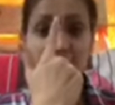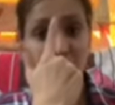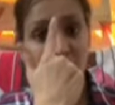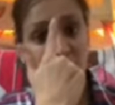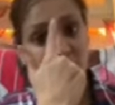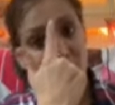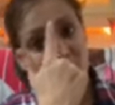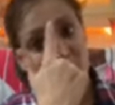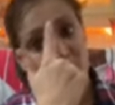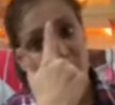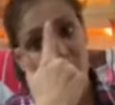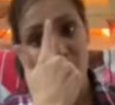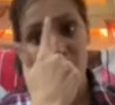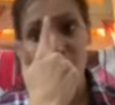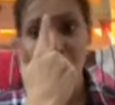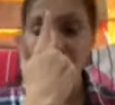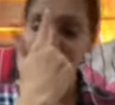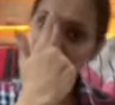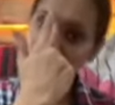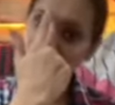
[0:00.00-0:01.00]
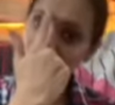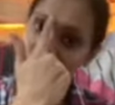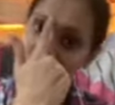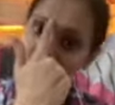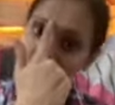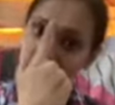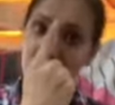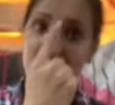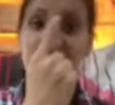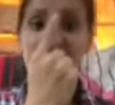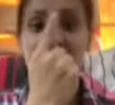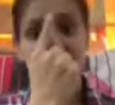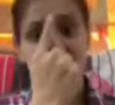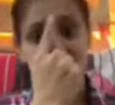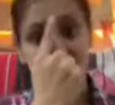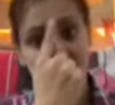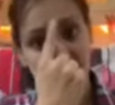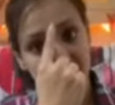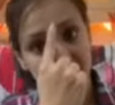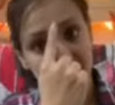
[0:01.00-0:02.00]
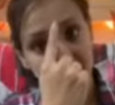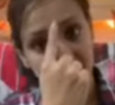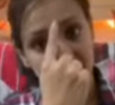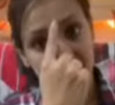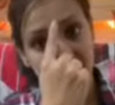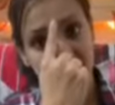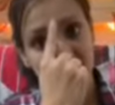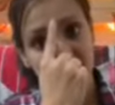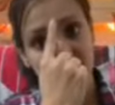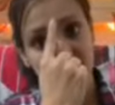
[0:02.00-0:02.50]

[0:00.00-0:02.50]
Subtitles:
gol, gol. Dadi ki